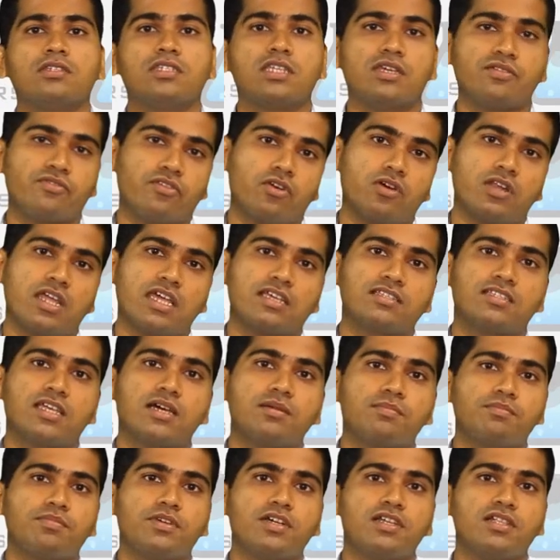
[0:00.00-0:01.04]
Say for
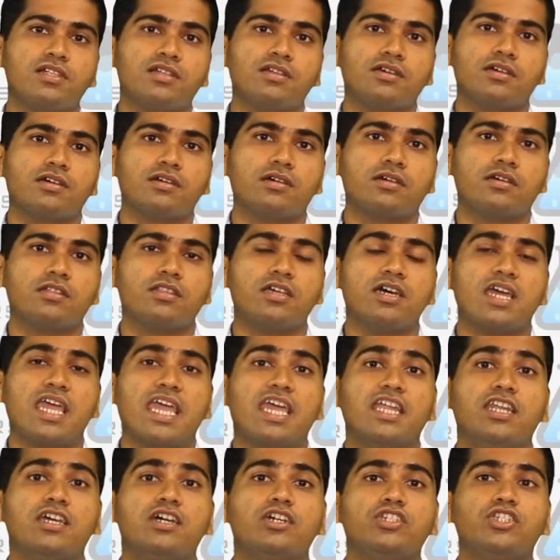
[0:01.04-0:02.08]
example, the
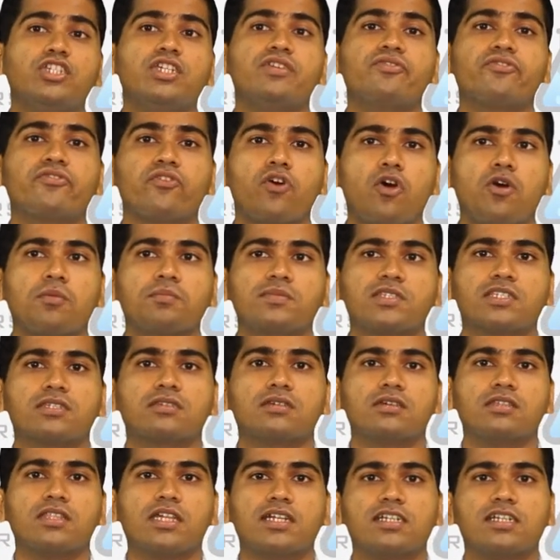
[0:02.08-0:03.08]
energy forms,